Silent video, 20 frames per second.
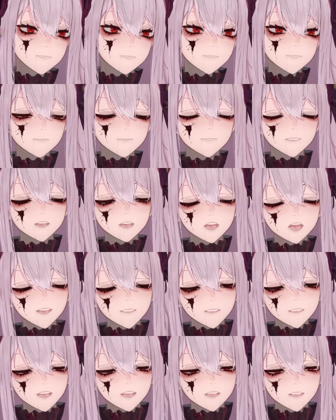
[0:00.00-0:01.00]
Yeah,
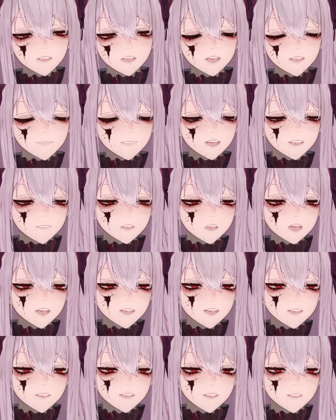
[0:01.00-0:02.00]
like a, he had the
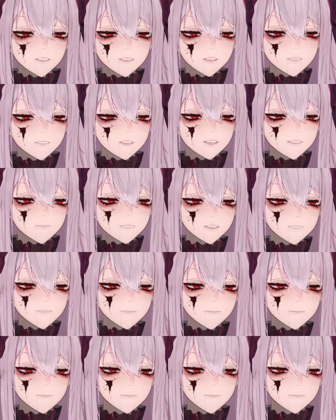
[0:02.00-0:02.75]
radiator or something.